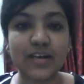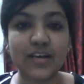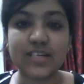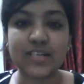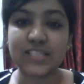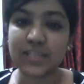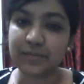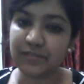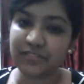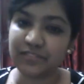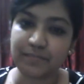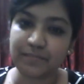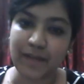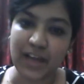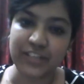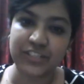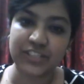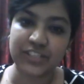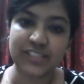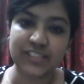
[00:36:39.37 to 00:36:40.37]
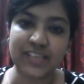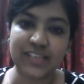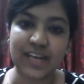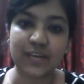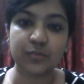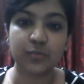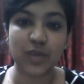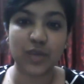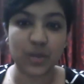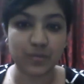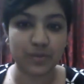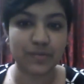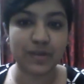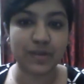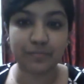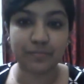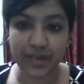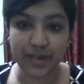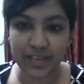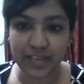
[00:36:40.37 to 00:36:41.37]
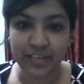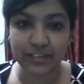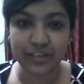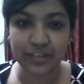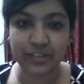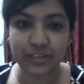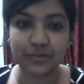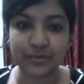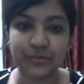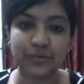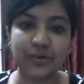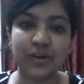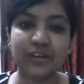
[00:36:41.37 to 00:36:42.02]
Some of the passions that we will be bringing to you